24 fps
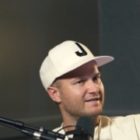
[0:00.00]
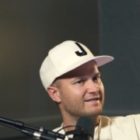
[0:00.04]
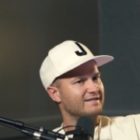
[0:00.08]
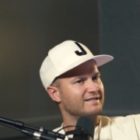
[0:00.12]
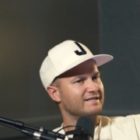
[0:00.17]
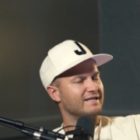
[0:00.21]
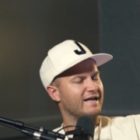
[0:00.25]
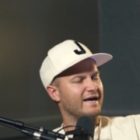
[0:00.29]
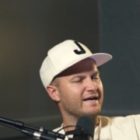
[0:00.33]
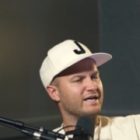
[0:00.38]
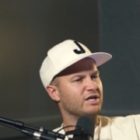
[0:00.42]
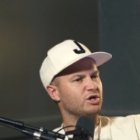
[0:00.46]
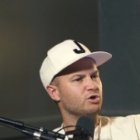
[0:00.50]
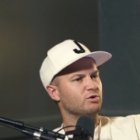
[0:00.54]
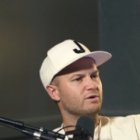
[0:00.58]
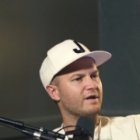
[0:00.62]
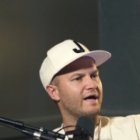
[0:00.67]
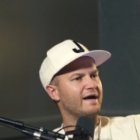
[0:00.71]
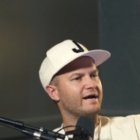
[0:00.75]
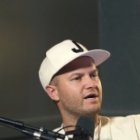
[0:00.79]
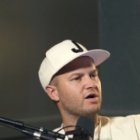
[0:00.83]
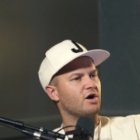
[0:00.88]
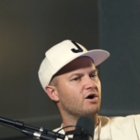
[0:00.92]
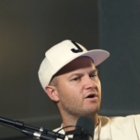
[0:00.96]
Like, you
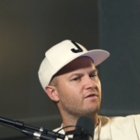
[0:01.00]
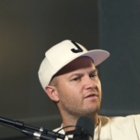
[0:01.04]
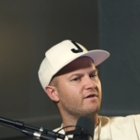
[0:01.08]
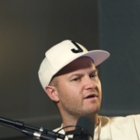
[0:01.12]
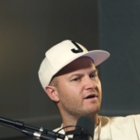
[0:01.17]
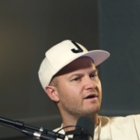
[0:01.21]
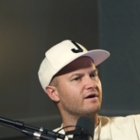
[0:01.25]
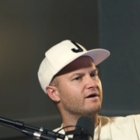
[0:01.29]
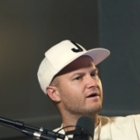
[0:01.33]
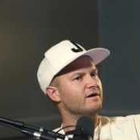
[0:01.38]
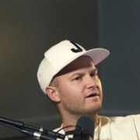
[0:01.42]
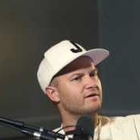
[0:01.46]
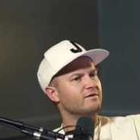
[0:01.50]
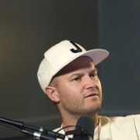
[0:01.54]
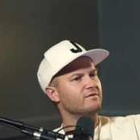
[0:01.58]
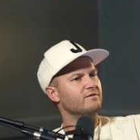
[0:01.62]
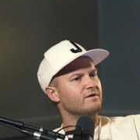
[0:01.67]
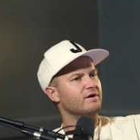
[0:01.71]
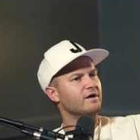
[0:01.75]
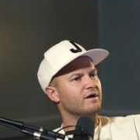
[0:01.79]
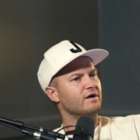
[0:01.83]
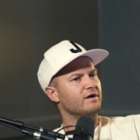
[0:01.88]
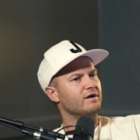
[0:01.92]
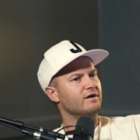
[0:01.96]
like all the
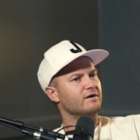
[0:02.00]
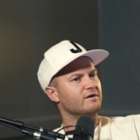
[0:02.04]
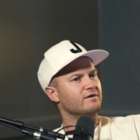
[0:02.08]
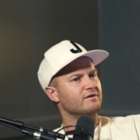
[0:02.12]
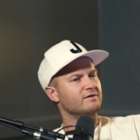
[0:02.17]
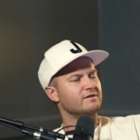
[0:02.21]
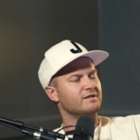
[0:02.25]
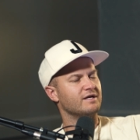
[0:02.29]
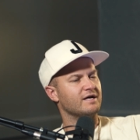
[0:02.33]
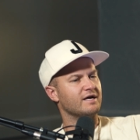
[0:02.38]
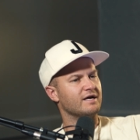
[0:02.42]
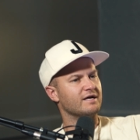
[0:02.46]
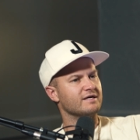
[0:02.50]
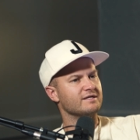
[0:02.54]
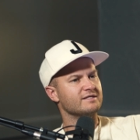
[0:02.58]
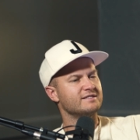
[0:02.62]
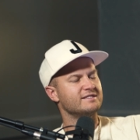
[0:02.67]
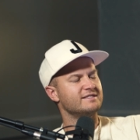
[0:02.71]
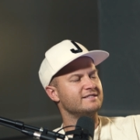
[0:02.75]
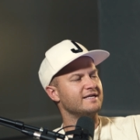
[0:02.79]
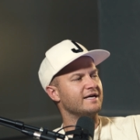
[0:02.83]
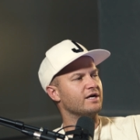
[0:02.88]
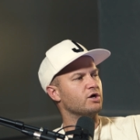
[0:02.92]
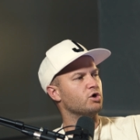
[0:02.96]

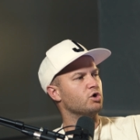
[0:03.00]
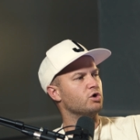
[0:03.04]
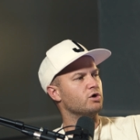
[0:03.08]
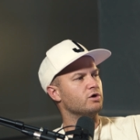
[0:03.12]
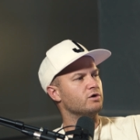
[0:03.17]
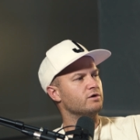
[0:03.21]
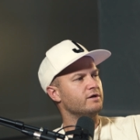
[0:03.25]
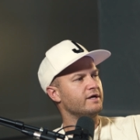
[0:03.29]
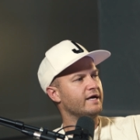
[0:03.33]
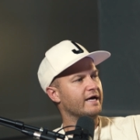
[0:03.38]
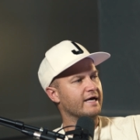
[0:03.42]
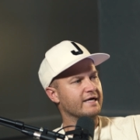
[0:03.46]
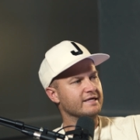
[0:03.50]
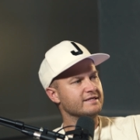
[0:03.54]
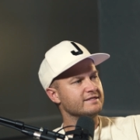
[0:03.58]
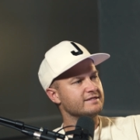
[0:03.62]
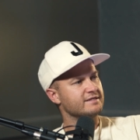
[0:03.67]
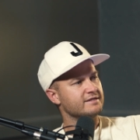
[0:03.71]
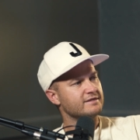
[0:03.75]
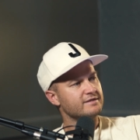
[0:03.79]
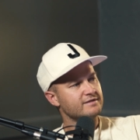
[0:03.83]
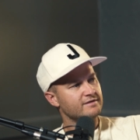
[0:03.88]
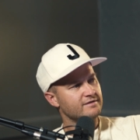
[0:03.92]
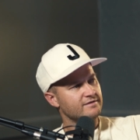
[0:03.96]
single
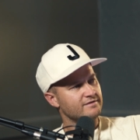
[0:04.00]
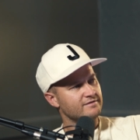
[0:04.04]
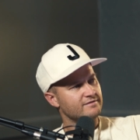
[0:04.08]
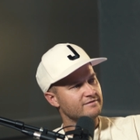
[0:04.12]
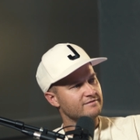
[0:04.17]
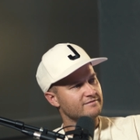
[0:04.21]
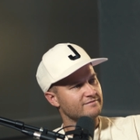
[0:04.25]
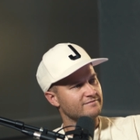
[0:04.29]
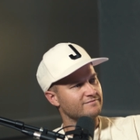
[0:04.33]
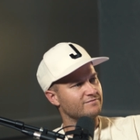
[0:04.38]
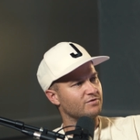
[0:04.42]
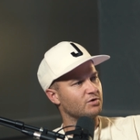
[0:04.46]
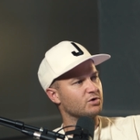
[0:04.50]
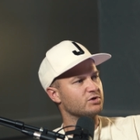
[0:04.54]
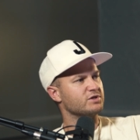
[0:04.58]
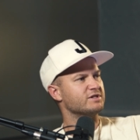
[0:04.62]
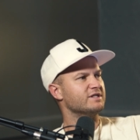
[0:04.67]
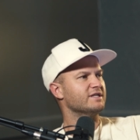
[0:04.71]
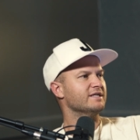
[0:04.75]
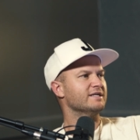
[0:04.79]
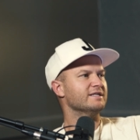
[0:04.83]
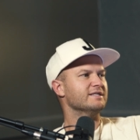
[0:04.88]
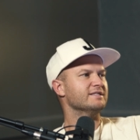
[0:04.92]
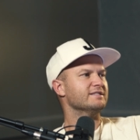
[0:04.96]
hits
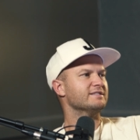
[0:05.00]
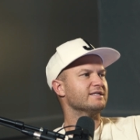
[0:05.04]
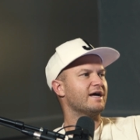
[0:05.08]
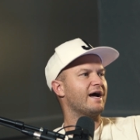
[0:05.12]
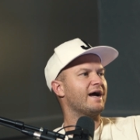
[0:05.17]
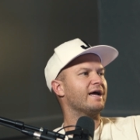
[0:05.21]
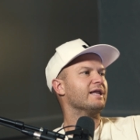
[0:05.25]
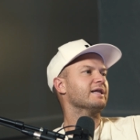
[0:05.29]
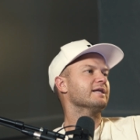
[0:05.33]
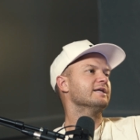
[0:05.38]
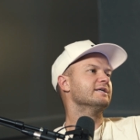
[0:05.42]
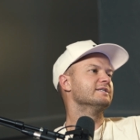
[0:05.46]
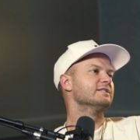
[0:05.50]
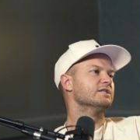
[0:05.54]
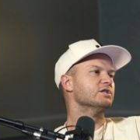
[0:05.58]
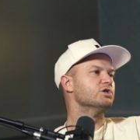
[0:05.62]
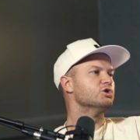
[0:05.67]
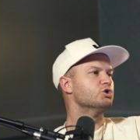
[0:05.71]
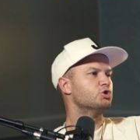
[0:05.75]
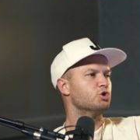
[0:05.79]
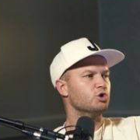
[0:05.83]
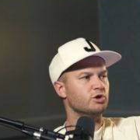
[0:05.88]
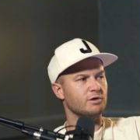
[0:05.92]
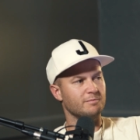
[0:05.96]
versus I
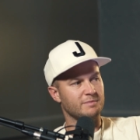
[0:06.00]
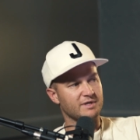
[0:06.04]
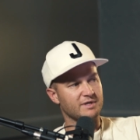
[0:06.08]
listen to the